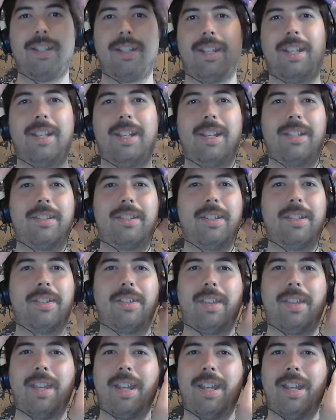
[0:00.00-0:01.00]
And
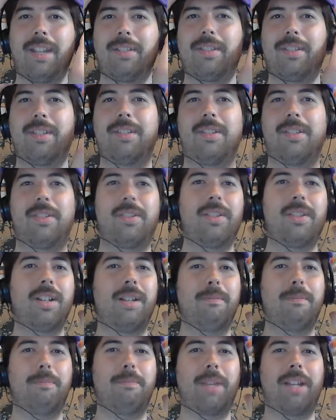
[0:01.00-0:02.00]
this hat does
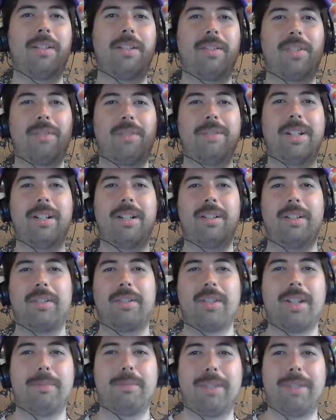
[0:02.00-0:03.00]
not balance well on
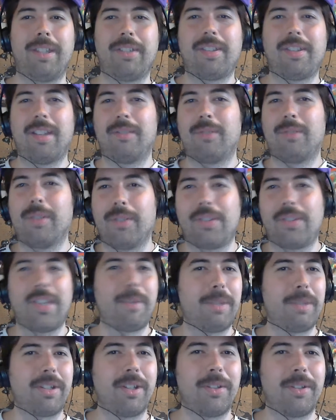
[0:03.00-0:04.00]
top of these headphones,
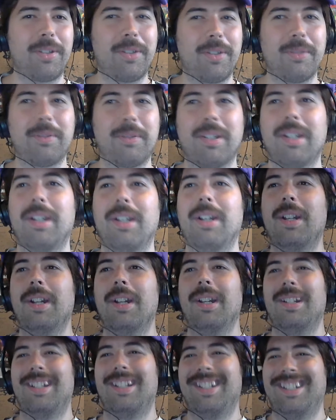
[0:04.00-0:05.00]
let me tell you.
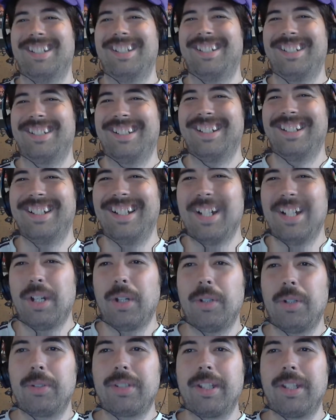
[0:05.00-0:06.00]

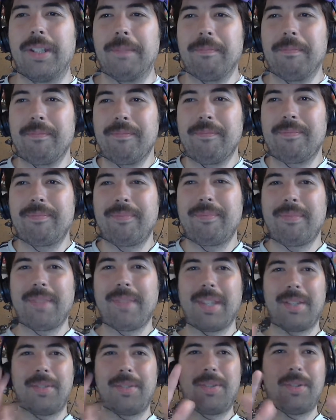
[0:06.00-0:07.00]
Okay,
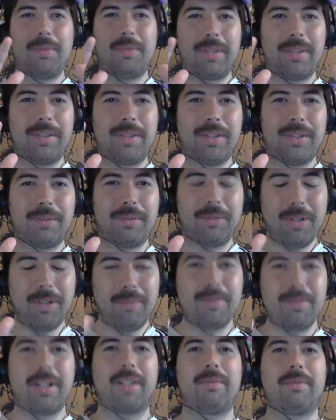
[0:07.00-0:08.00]
so with the
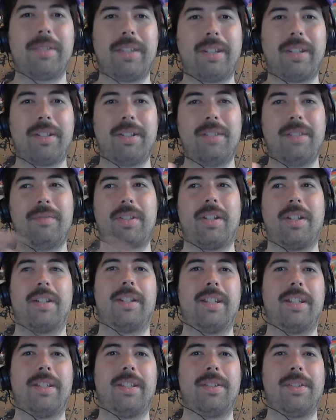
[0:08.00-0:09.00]
roadblock, what they could have
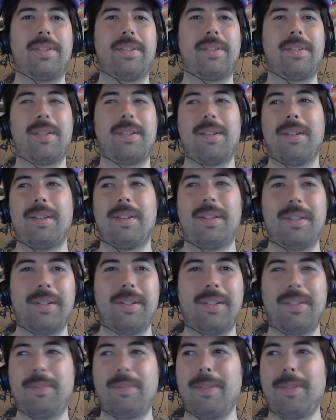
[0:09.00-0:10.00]
done is,
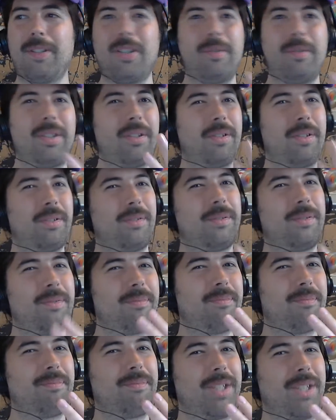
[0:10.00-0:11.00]
especially the
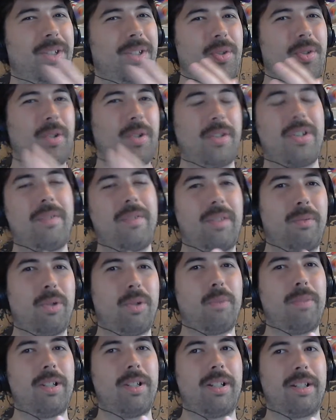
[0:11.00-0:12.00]
construction of the
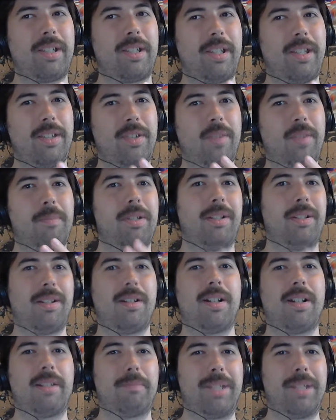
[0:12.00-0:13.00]
roadblock is a bit
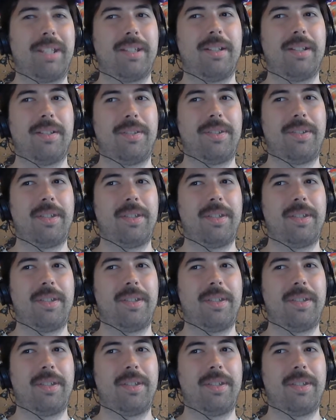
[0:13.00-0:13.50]
odd because the